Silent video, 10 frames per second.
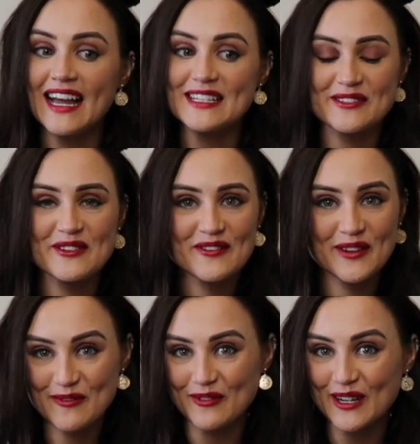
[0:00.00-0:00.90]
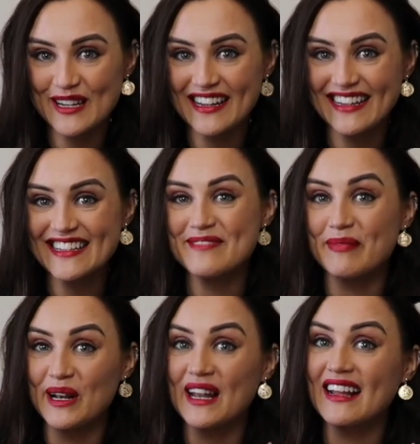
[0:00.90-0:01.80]
I don't know if it will work,
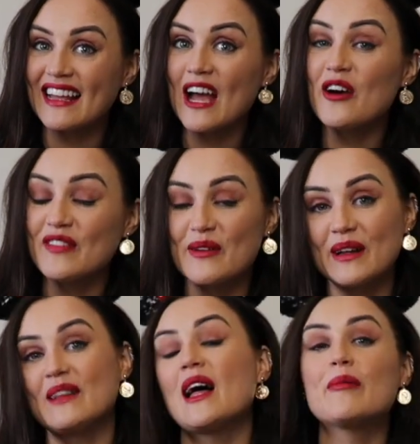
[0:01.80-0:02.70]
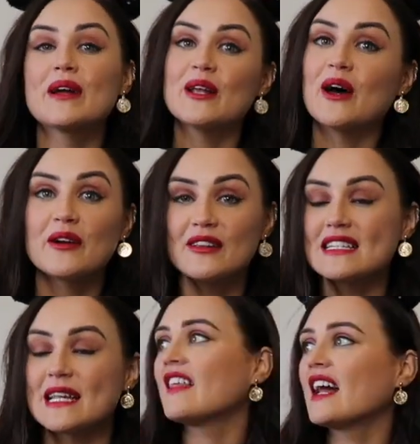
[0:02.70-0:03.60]
but hopefully it will. I'll bring you along, you'll
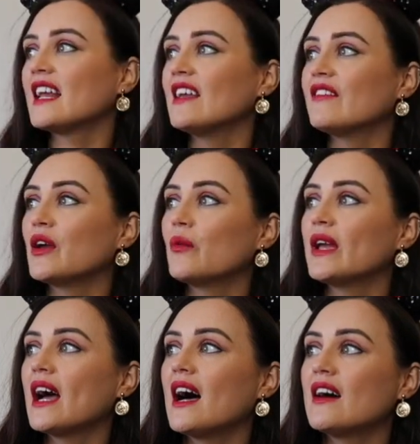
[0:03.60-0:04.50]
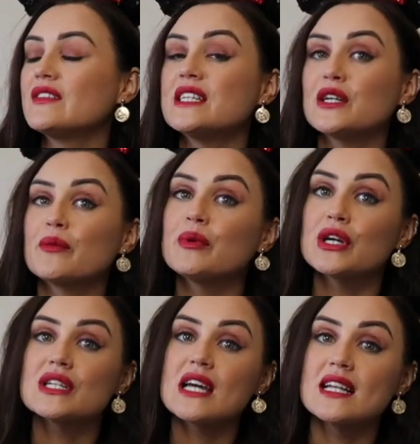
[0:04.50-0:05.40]
see. That evening we have dinner
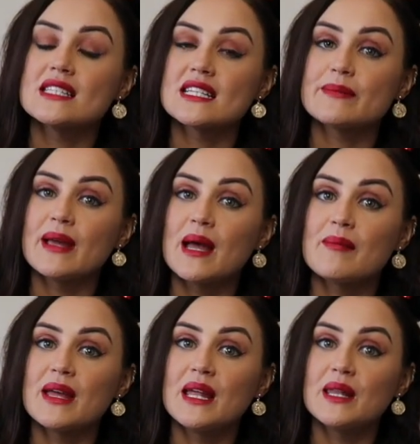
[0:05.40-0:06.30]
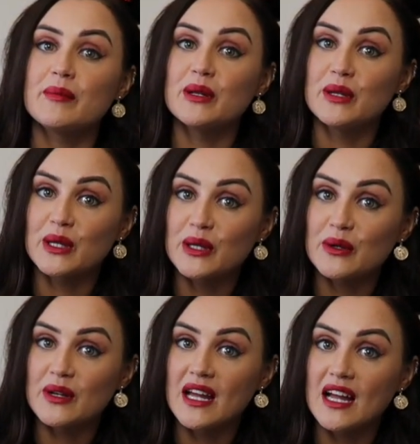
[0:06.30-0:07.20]
booked at 6 p.m. in the Blue
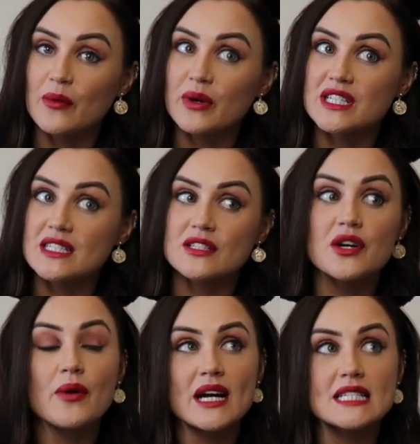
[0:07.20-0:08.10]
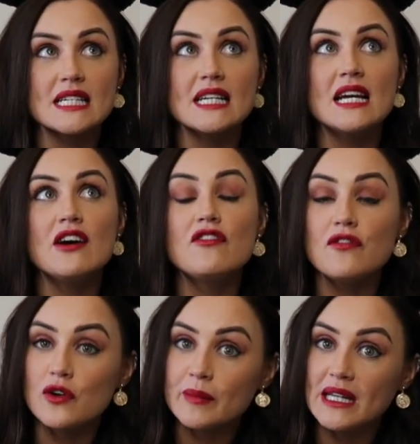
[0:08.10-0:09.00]
Lagoon, which is, no, actually,
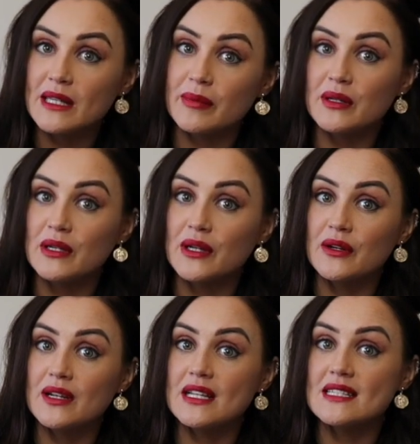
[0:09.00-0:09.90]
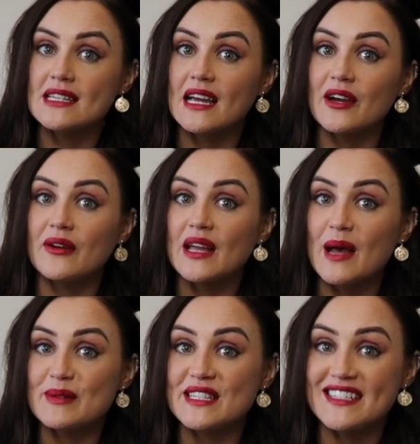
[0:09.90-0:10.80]
formerly the Blue Lagoon, it's now
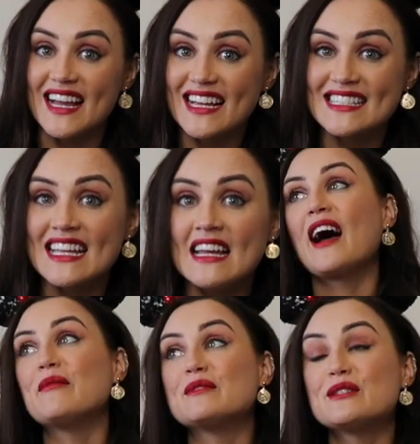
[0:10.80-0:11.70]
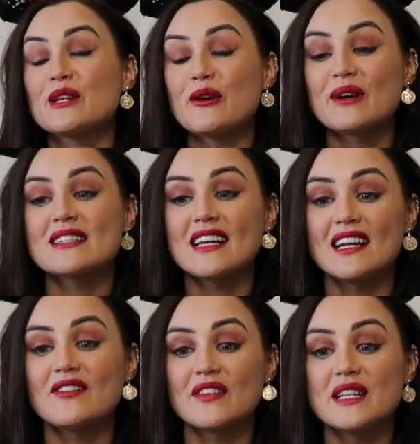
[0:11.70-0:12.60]
Captain Jack's. I'm so
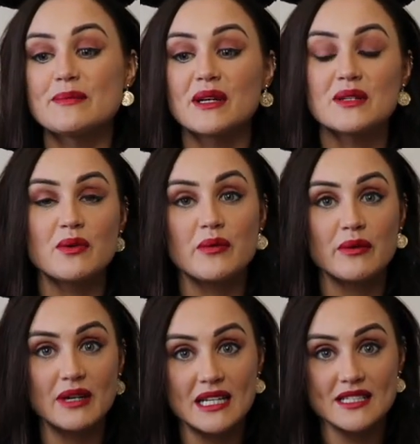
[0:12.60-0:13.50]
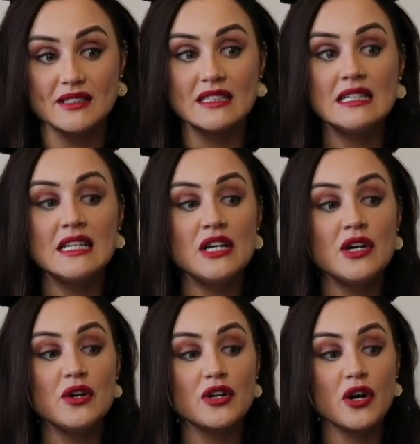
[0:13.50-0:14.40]
excited for this because when we were little,
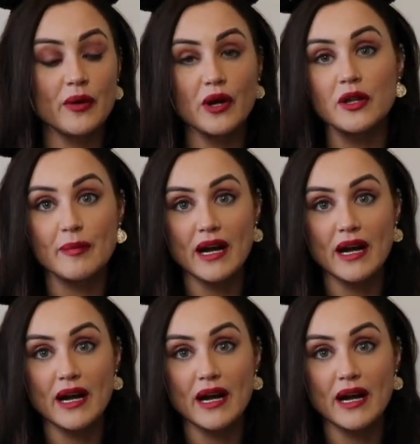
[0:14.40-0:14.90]
going on